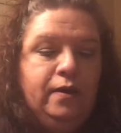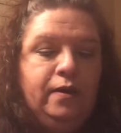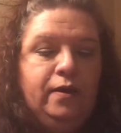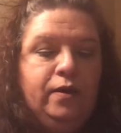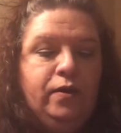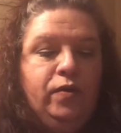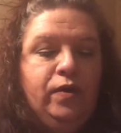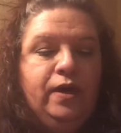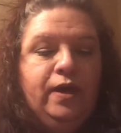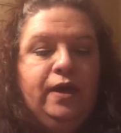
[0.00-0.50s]

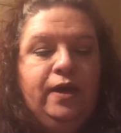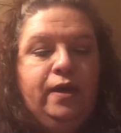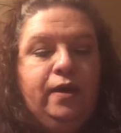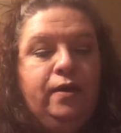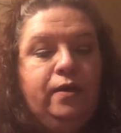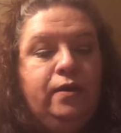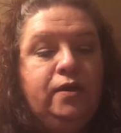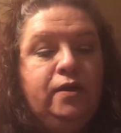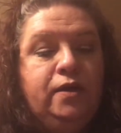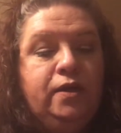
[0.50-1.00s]

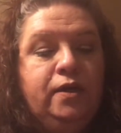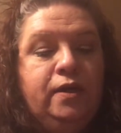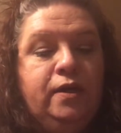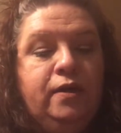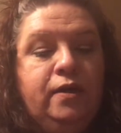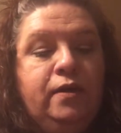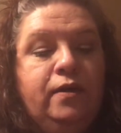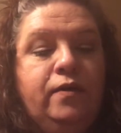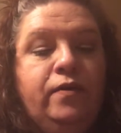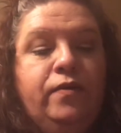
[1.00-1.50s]
okay.
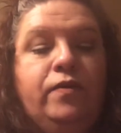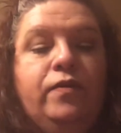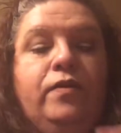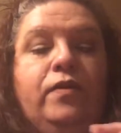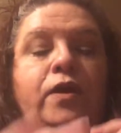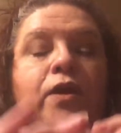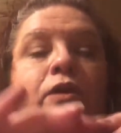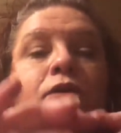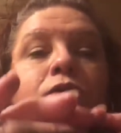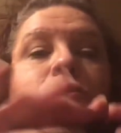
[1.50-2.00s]

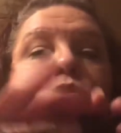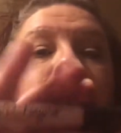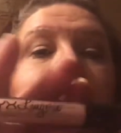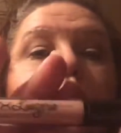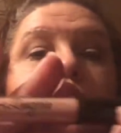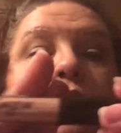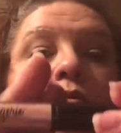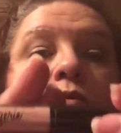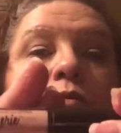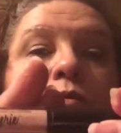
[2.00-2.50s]

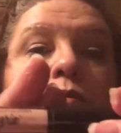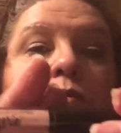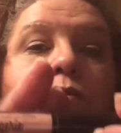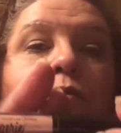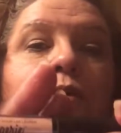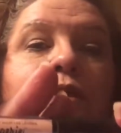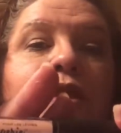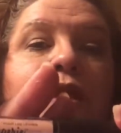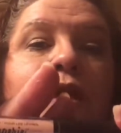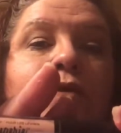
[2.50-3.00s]
Here's
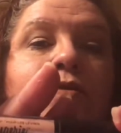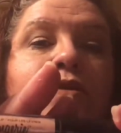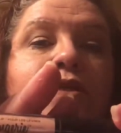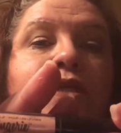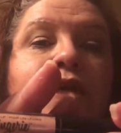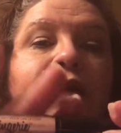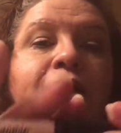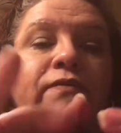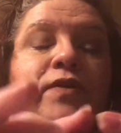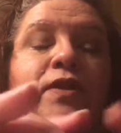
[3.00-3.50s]
what the
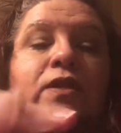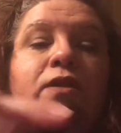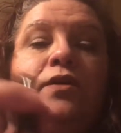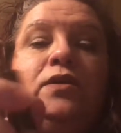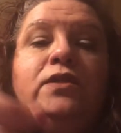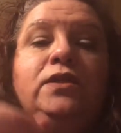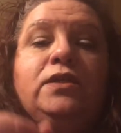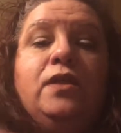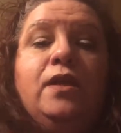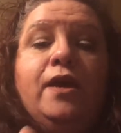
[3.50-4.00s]
outside of it
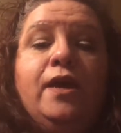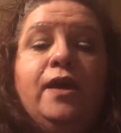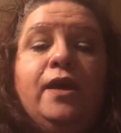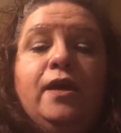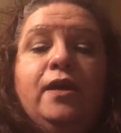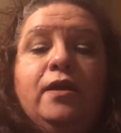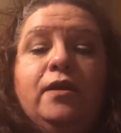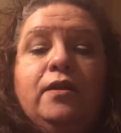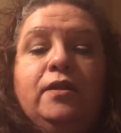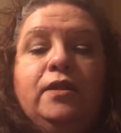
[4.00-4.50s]
looks
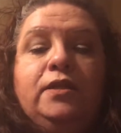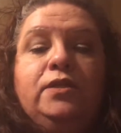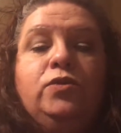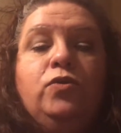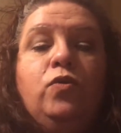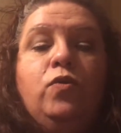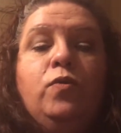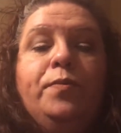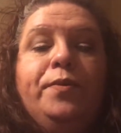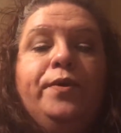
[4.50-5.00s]
like. Let's
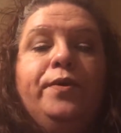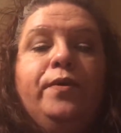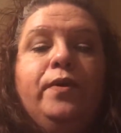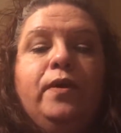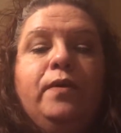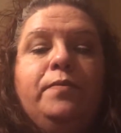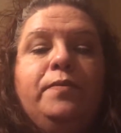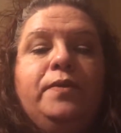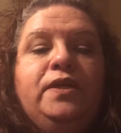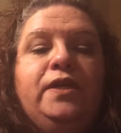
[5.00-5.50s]
open her
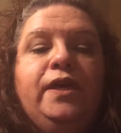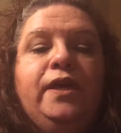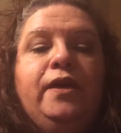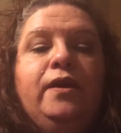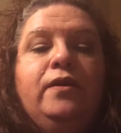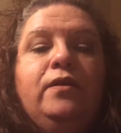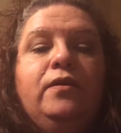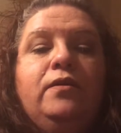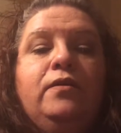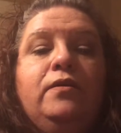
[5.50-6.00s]
up and
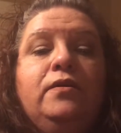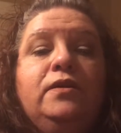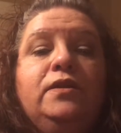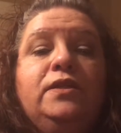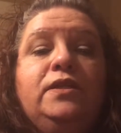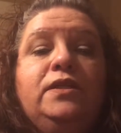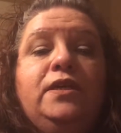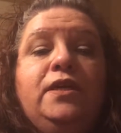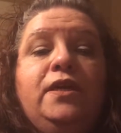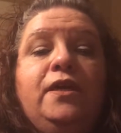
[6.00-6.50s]
take a
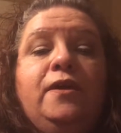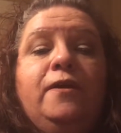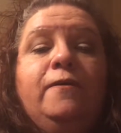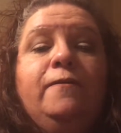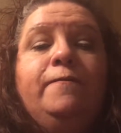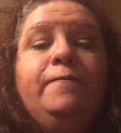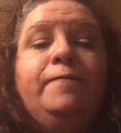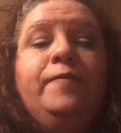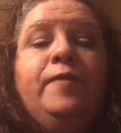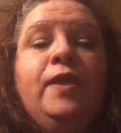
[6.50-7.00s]
look-see.
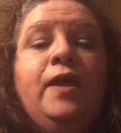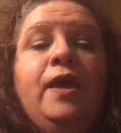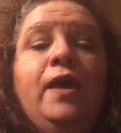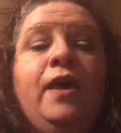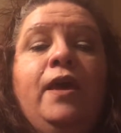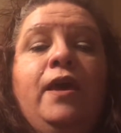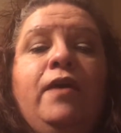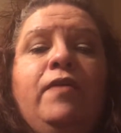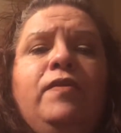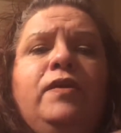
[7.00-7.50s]

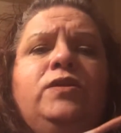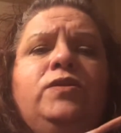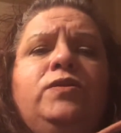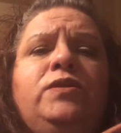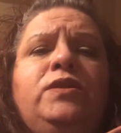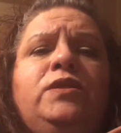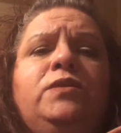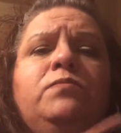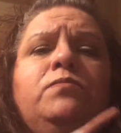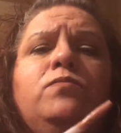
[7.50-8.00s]
This
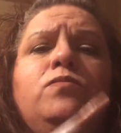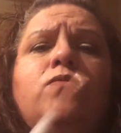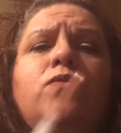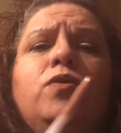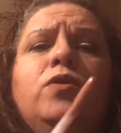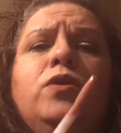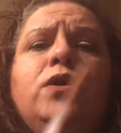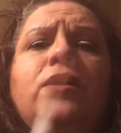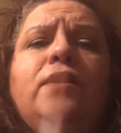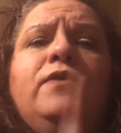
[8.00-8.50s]
one's
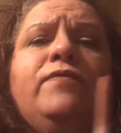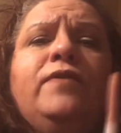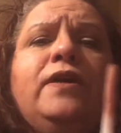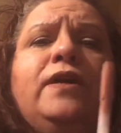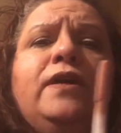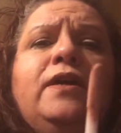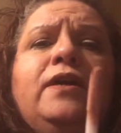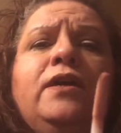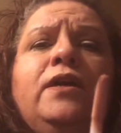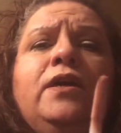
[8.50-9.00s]
more of
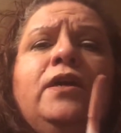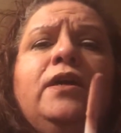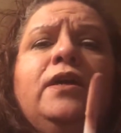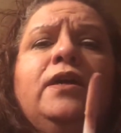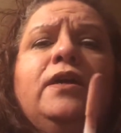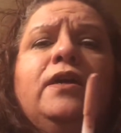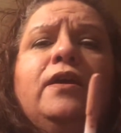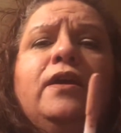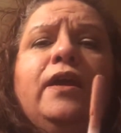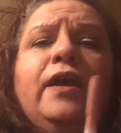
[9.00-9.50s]
a
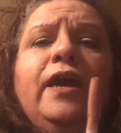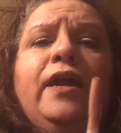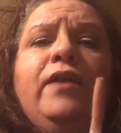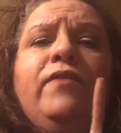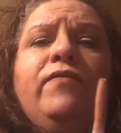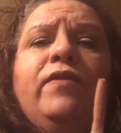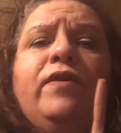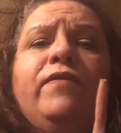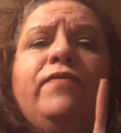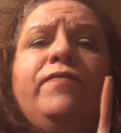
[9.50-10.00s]
kind of a